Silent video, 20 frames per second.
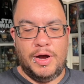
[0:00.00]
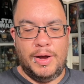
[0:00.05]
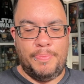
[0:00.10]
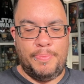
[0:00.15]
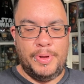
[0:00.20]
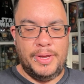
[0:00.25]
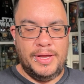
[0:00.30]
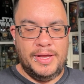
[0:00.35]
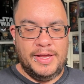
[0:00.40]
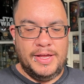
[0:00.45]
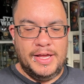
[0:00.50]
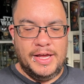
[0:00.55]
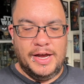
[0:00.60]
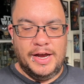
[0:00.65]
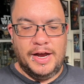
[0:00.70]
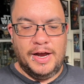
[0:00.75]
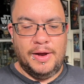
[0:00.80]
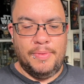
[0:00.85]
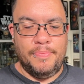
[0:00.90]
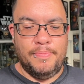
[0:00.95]
up
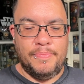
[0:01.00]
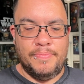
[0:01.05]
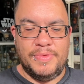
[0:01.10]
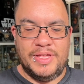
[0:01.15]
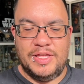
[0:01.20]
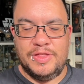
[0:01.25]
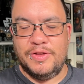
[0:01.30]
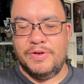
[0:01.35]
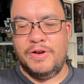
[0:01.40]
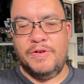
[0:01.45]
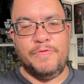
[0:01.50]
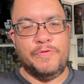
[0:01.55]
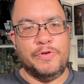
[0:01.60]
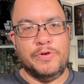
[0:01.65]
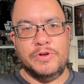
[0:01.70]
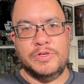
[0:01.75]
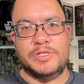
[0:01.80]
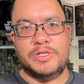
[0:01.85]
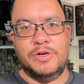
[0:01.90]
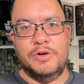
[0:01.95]
either in
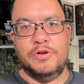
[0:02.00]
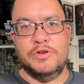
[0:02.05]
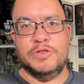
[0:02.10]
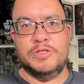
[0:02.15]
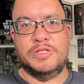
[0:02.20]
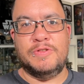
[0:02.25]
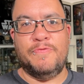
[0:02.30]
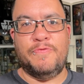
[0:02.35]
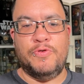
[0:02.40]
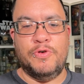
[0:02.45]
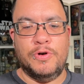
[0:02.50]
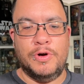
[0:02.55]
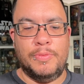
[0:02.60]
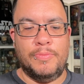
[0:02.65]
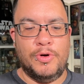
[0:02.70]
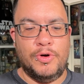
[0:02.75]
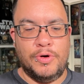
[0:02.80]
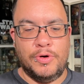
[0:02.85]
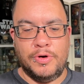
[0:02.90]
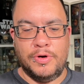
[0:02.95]
Force Ghost
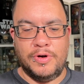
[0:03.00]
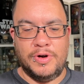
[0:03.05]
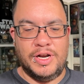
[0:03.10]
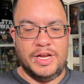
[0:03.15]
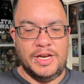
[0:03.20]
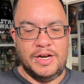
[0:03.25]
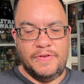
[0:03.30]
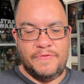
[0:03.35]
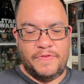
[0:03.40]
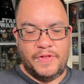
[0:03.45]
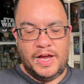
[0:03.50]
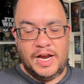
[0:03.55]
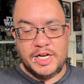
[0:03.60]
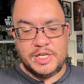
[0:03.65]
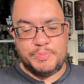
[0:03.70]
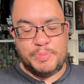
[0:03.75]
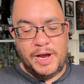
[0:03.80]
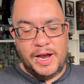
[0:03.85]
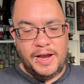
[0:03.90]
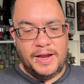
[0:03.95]
form or in a
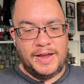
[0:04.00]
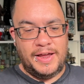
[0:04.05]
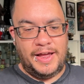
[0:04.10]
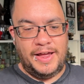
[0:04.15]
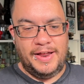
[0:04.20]
flashback,